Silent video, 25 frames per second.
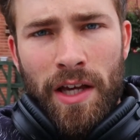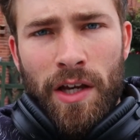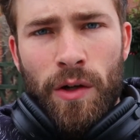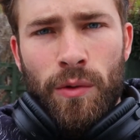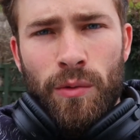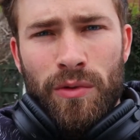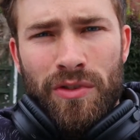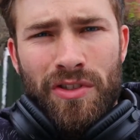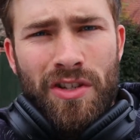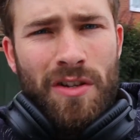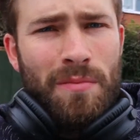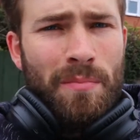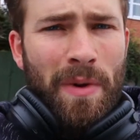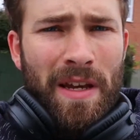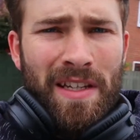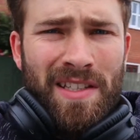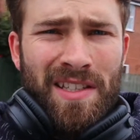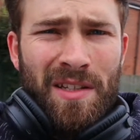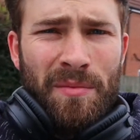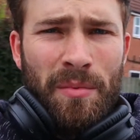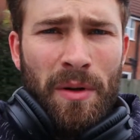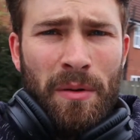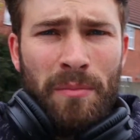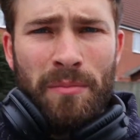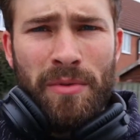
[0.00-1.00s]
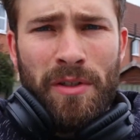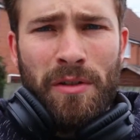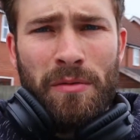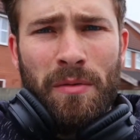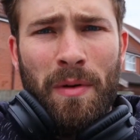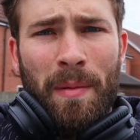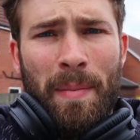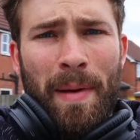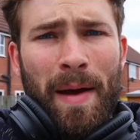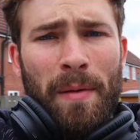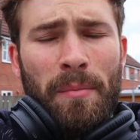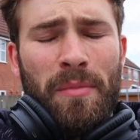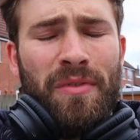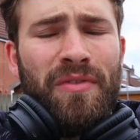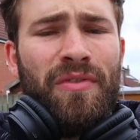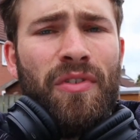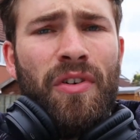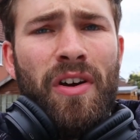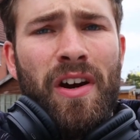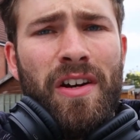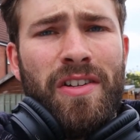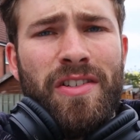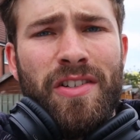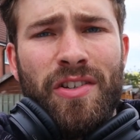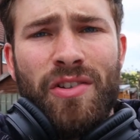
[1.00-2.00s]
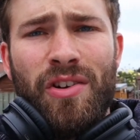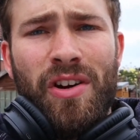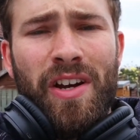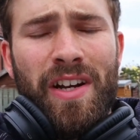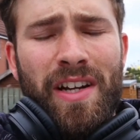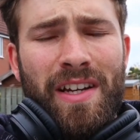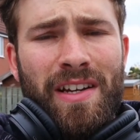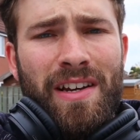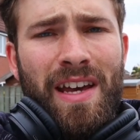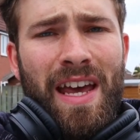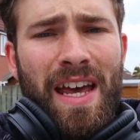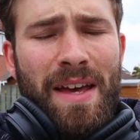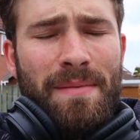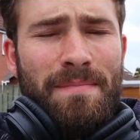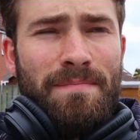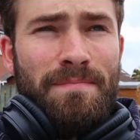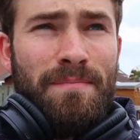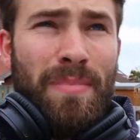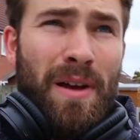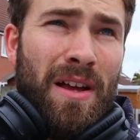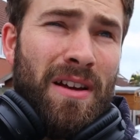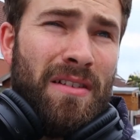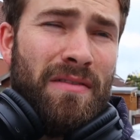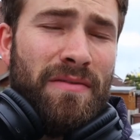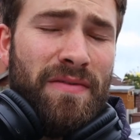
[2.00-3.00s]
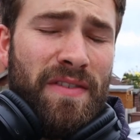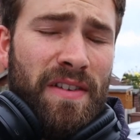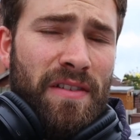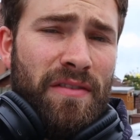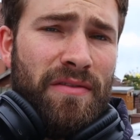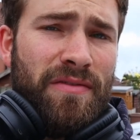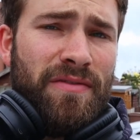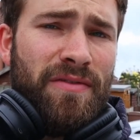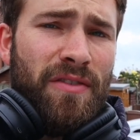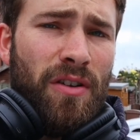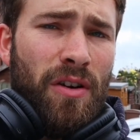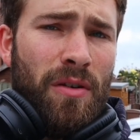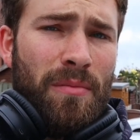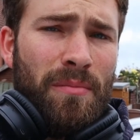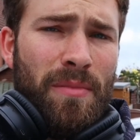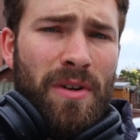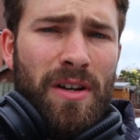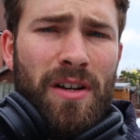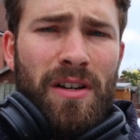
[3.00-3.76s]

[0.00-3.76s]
was just basically pumping up my back before I actually got any benefit from